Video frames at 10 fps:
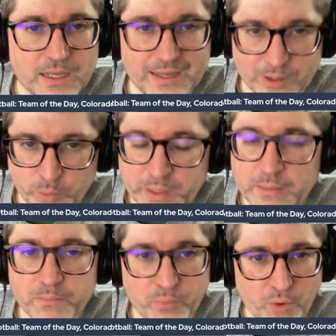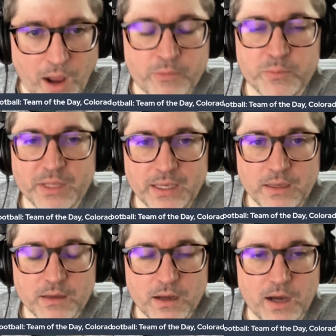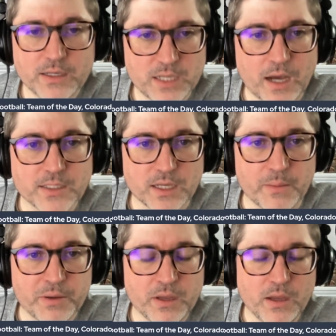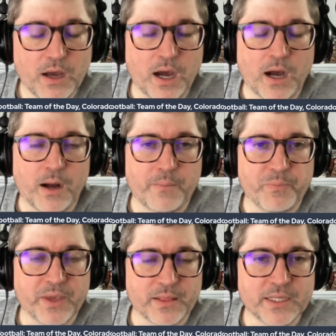it'll be probably a toss-up, at